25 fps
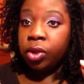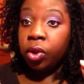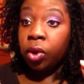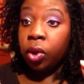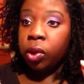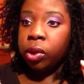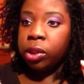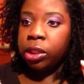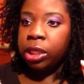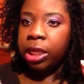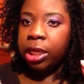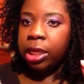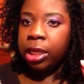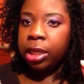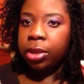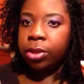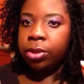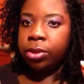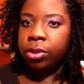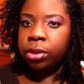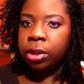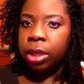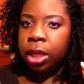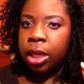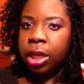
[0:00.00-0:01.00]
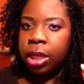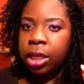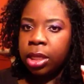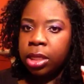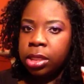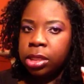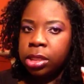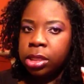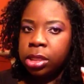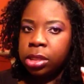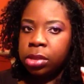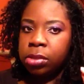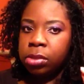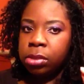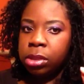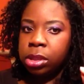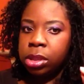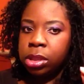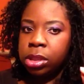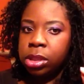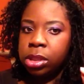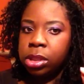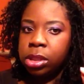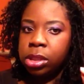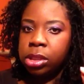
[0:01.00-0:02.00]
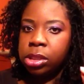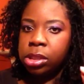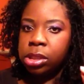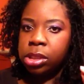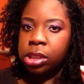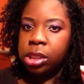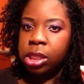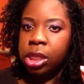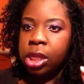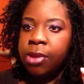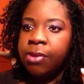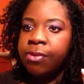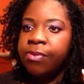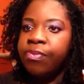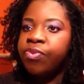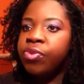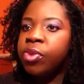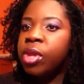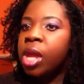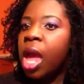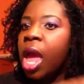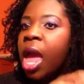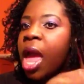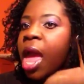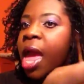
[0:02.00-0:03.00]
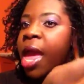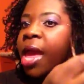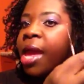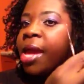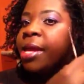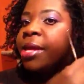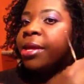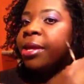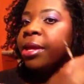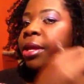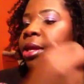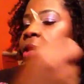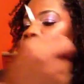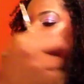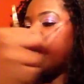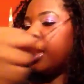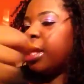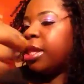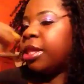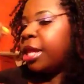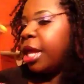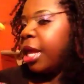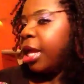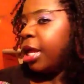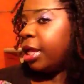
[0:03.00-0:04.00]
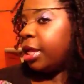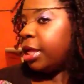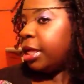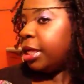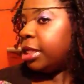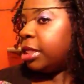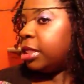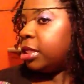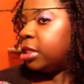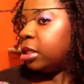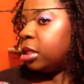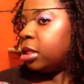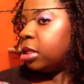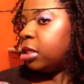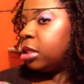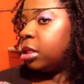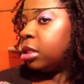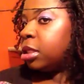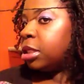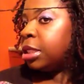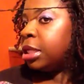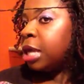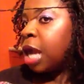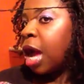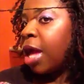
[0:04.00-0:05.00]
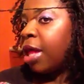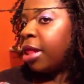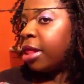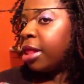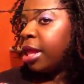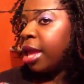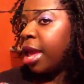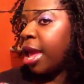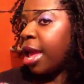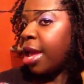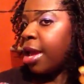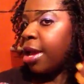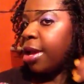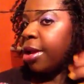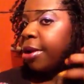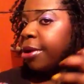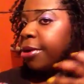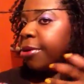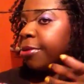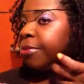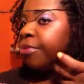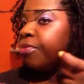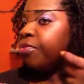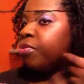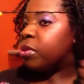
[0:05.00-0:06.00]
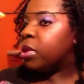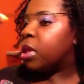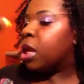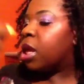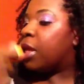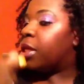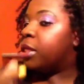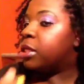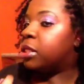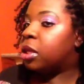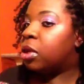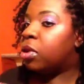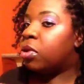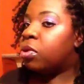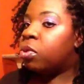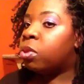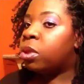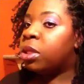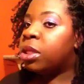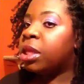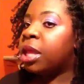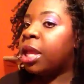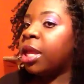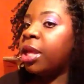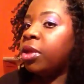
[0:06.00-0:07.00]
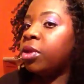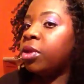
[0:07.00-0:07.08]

crochet needle, I guess that's what this is, and they knot the hair. And so what they